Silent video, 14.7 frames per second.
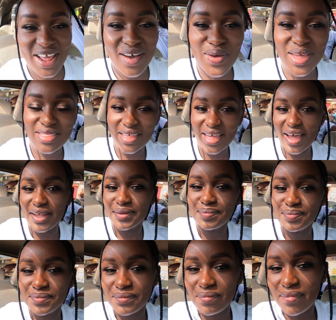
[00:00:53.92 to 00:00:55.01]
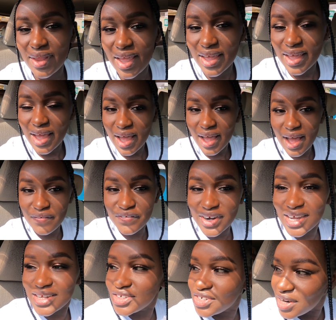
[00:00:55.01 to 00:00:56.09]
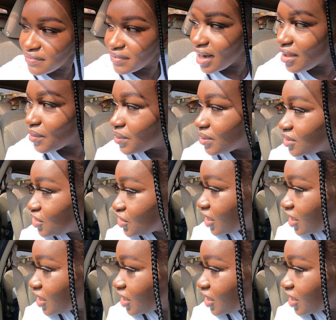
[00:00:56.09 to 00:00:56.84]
on our way there. African Traveler will